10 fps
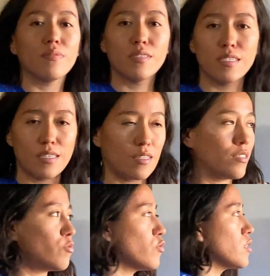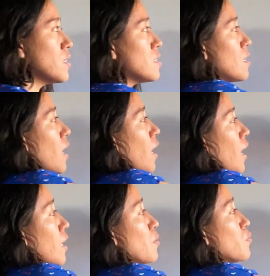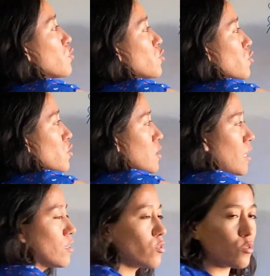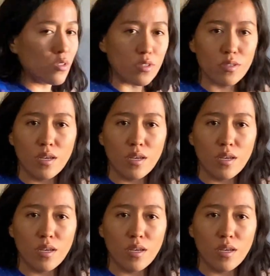See the difference? Hay muchos gatos